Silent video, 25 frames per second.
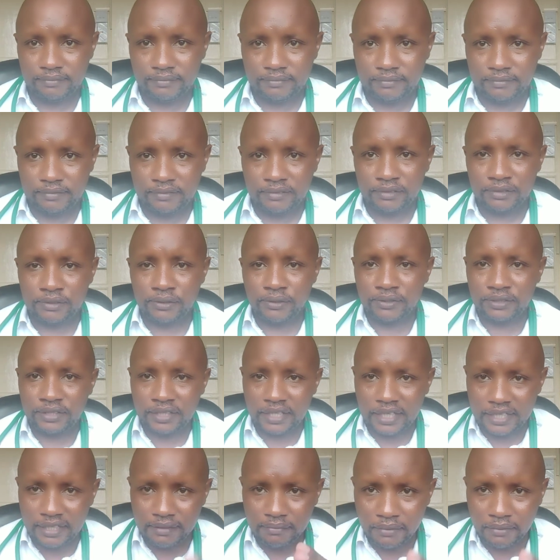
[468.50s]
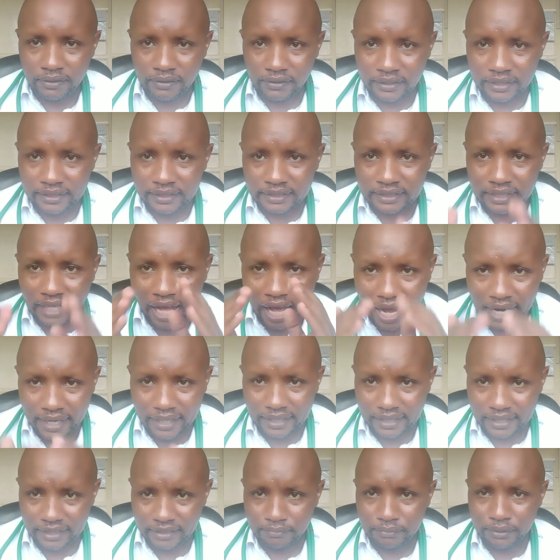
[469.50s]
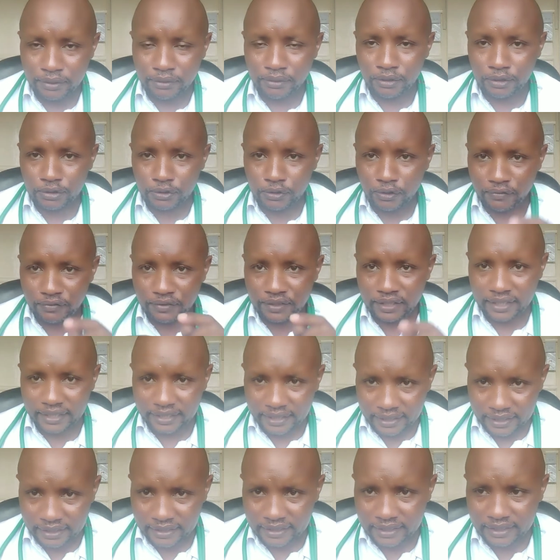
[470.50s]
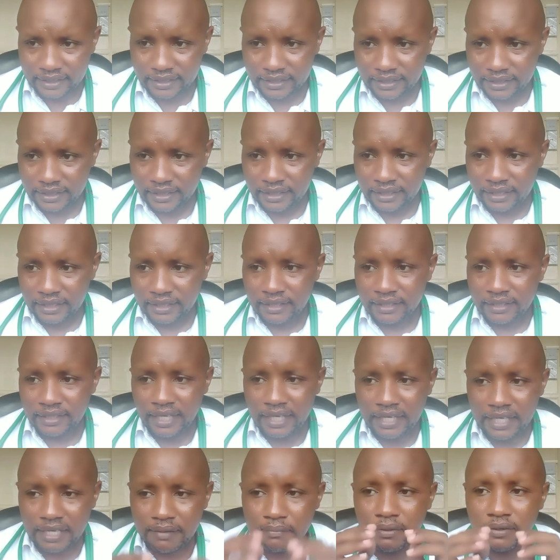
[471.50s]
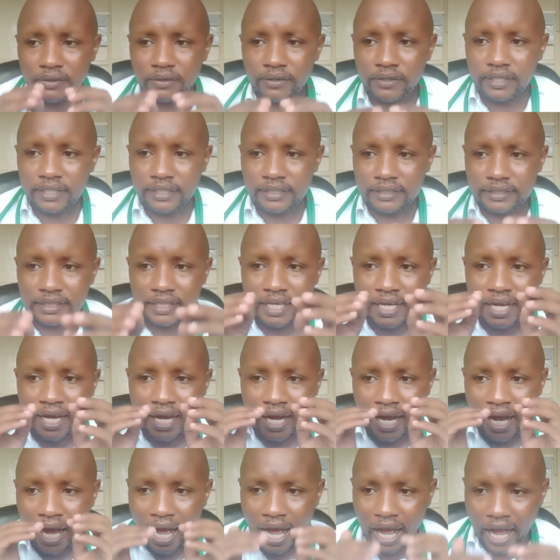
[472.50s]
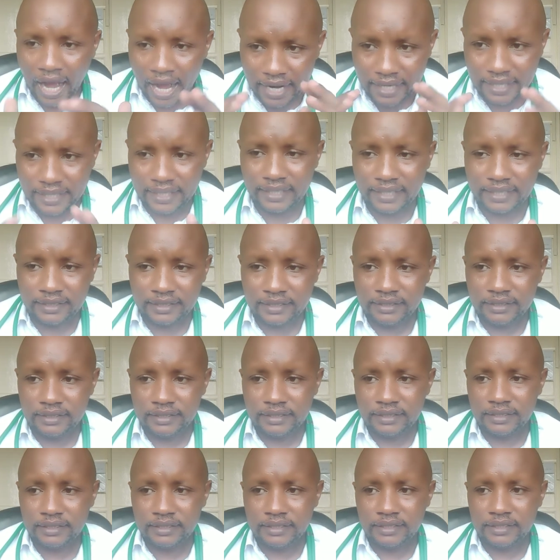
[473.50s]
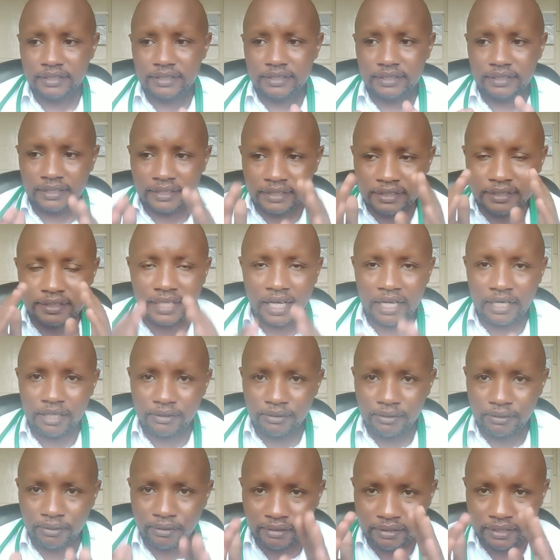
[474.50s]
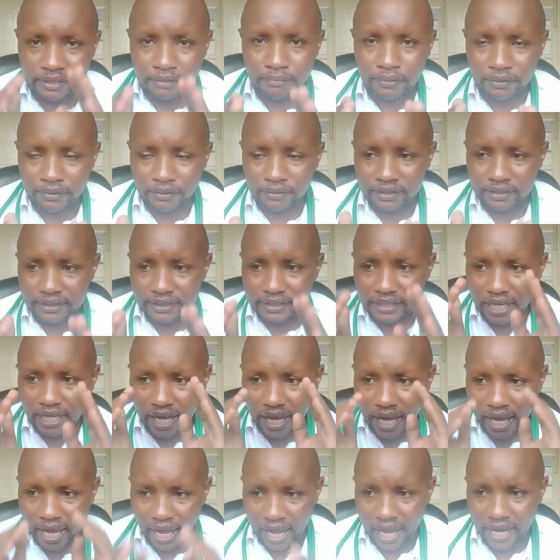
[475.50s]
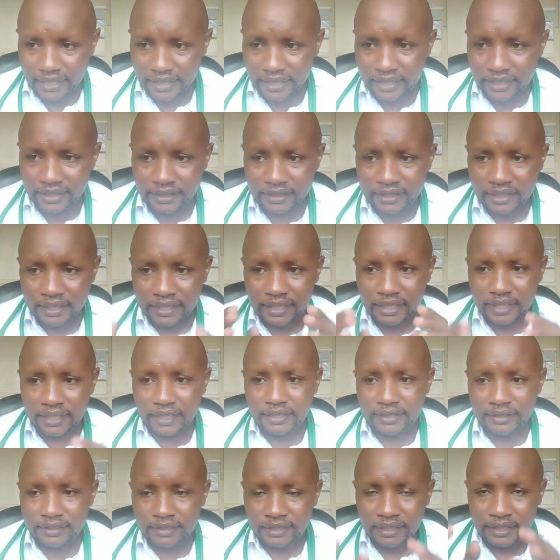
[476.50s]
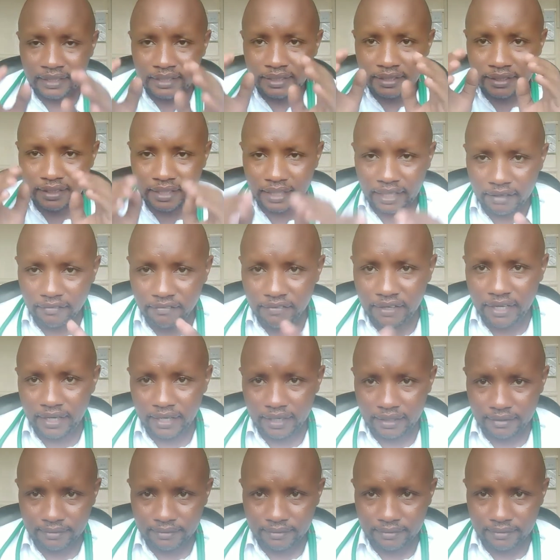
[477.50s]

So the hemorrhoids harden because of the heat. The hemorrhoids harden, internal hemorrhoids harden and shrivel.